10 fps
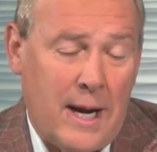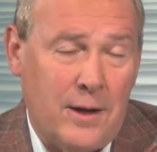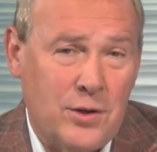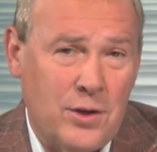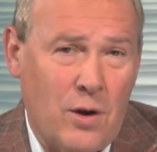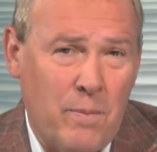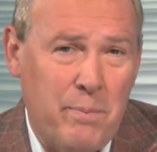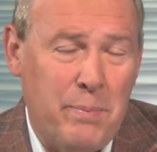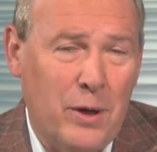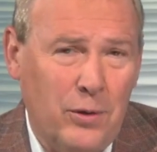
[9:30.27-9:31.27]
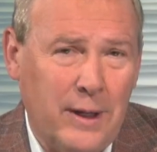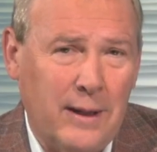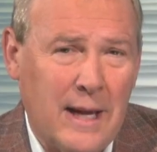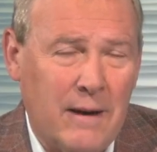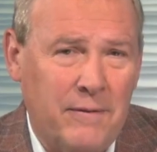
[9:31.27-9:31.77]
And so
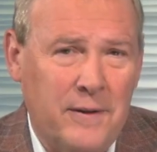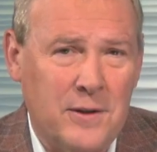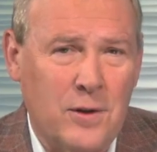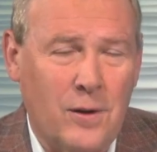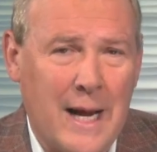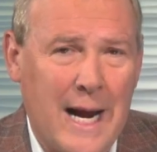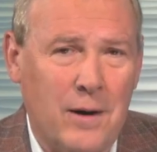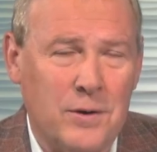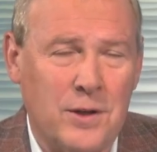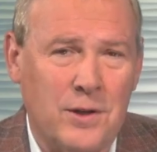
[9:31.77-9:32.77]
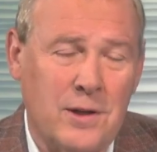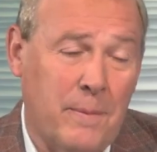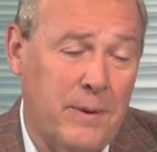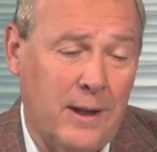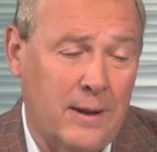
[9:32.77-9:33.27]
building that fiscal house is
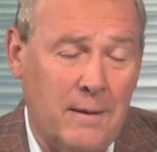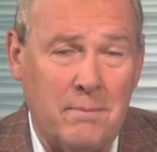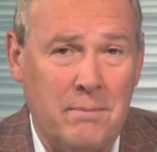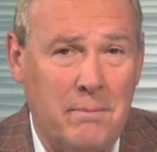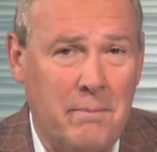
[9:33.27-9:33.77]
something that